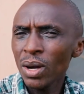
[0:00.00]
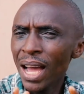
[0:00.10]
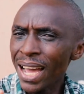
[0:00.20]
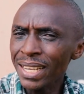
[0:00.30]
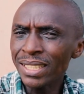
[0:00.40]

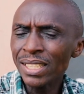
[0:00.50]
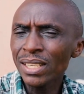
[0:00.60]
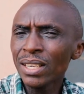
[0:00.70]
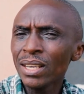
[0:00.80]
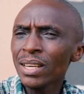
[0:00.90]
And
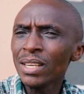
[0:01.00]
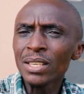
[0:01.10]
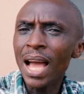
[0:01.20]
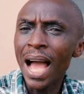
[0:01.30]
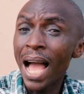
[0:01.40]

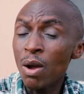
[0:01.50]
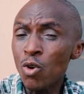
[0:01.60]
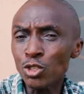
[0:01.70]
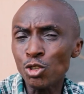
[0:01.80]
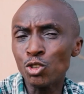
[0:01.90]
I
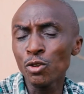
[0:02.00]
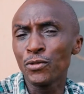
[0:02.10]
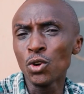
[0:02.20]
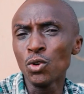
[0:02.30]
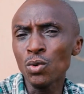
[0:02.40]
want you to
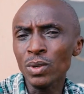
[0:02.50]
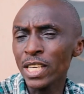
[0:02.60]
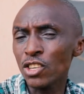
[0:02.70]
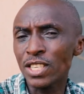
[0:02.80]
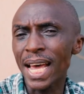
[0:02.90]
view
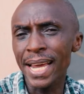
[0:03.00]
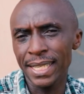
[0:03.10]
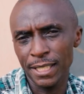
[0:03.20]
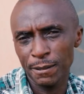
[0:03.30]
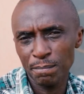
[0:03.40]
the
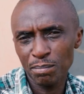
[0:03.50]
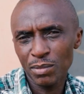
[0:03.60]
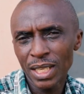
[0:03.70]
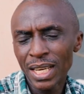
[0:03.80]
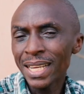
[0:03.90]
society.
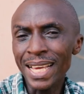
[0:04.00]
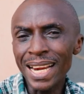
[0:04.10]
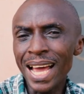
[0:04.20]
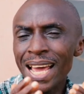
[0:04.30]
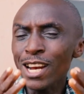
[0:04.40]

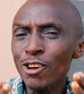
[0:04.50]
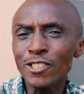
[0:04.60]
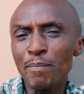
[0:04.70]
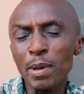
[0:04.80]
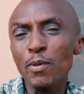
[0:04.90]
There are a lot
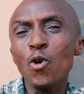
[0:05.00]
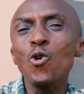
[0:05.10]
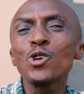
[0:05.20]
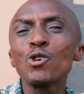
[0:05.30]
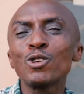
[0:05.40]
of people
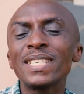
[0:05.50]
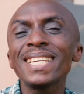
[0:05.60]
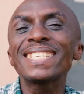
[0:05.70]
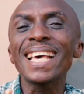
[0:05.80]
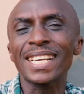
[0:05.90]
who use
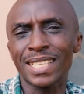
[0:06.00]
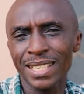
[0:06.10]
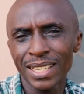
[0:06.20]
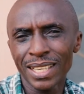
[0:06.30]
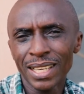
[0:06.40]
this sex
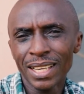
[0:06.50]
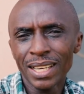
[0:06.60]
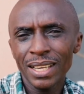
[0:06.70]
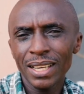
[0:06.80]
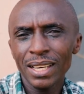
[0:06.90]

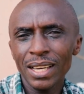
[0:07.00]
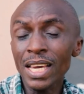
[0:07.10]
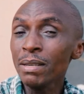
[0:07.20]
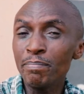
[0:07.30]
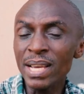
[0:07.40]

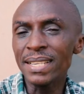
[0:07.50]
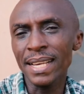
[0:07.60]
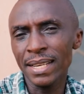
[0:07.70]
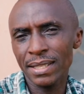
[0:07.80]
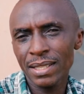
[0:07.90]
in
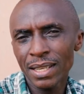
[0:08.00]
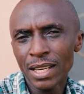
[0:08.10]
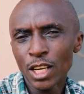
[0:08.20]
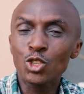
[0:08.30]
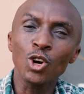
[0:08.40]
business.
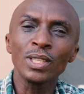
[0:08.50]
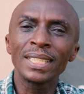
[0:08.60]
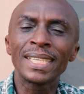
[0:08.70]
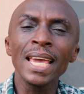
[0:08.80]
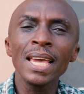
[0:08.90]
So
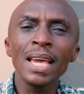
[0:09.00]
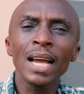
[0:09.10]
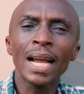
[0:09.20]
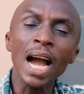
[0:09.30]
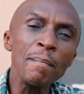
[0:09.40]
they
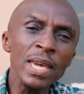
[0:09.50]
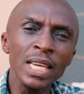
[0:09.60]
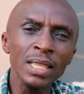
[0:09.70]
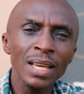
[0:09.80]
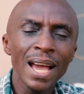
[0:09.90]
come
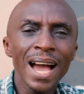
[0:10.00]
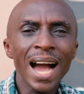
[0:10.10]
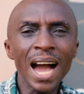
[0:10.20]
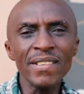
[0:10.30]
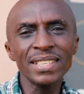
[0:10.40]
in,
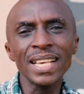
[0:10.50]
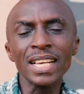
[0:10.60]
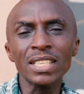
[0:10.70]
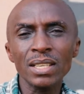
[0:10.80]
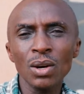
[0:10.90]
have a
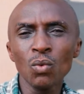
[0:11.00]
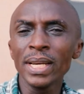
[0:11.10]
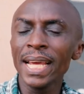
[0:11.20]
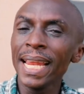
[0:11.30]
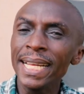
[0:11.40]
sex
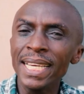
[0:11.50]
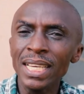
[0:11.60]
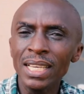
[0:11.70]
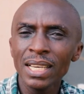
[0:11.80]
with a lady,